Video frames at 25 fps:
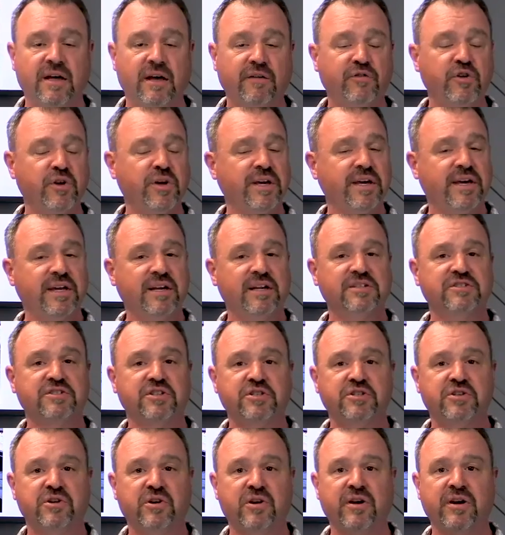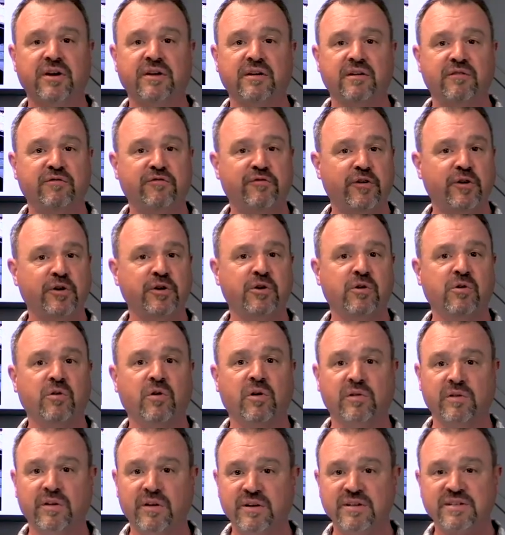If you can get us a drawing, a photo,
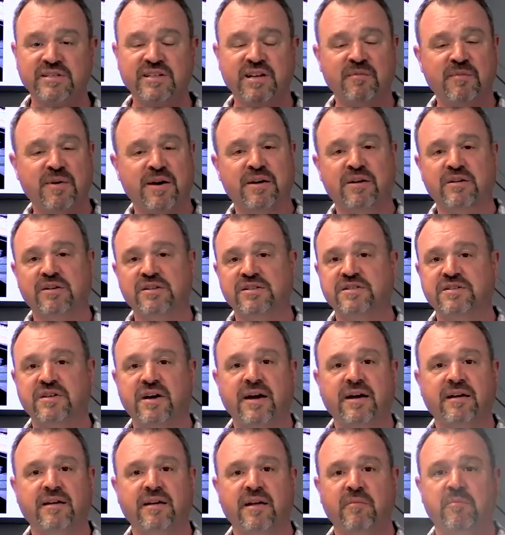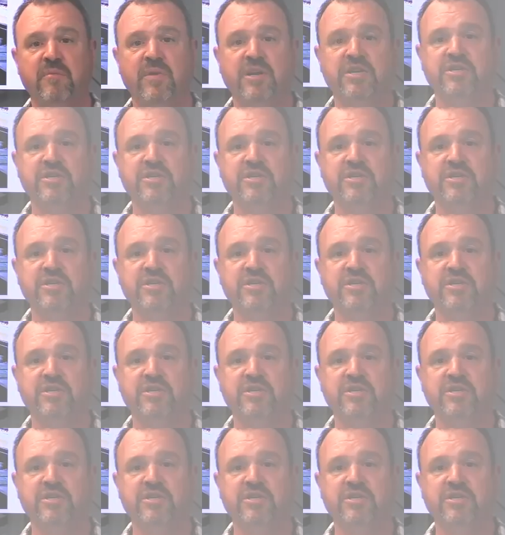or let us come out on site and